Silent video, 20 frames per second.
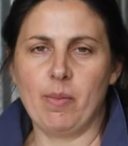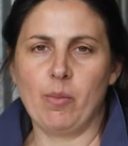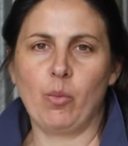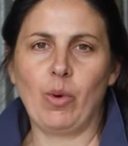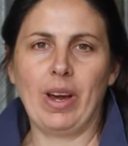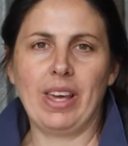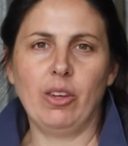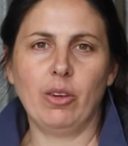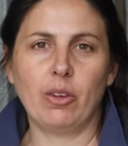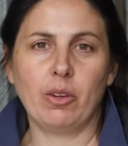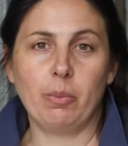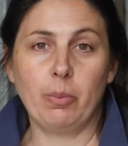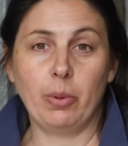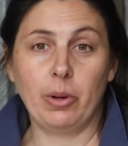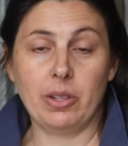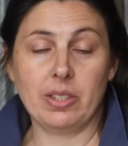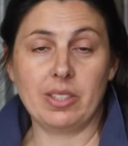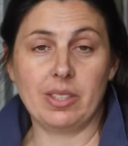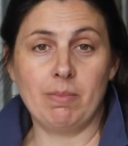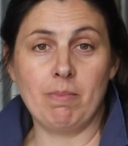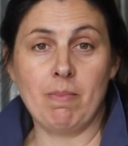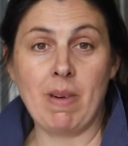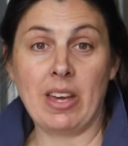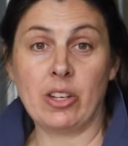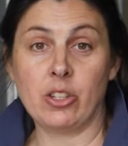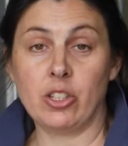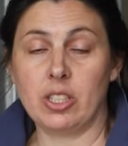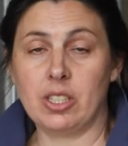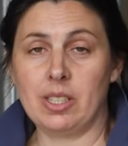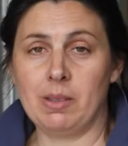where you could put some
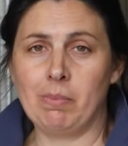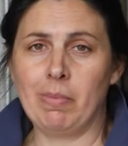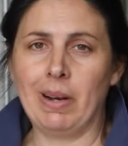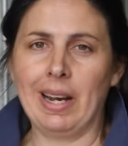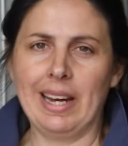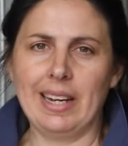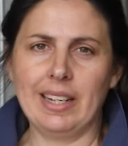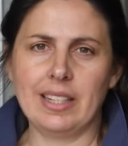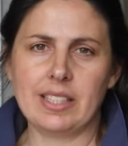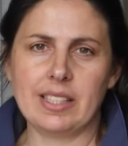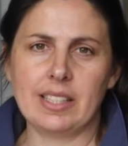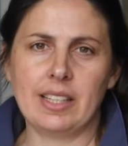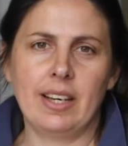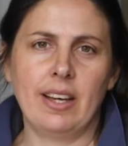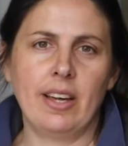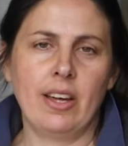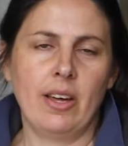measures in place,